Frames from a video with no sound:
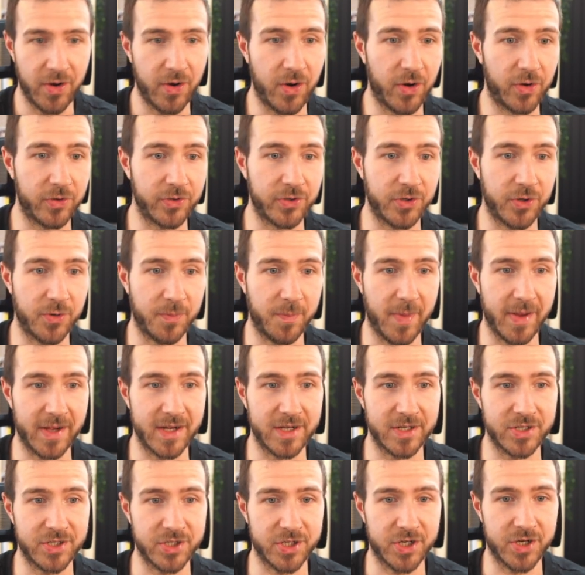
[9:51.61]
on your
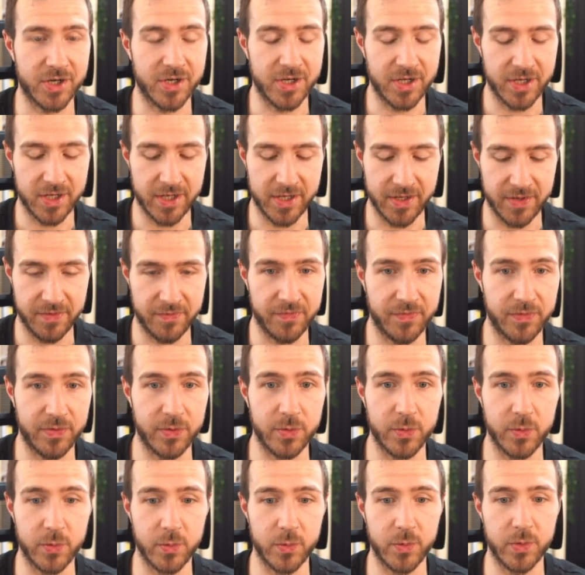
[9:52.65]
manager if
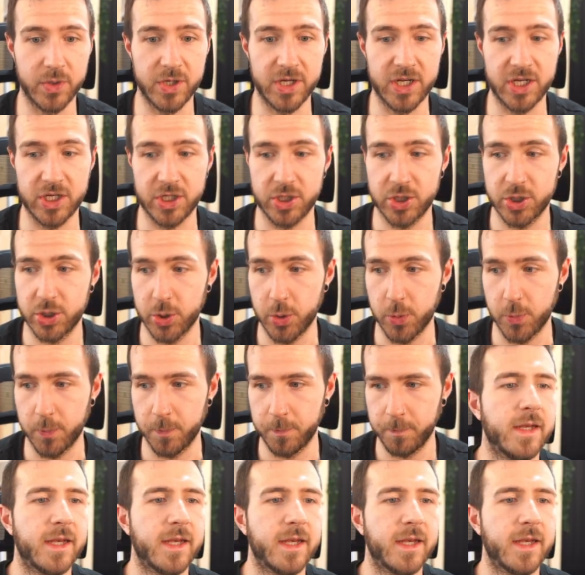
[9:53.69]
you need to.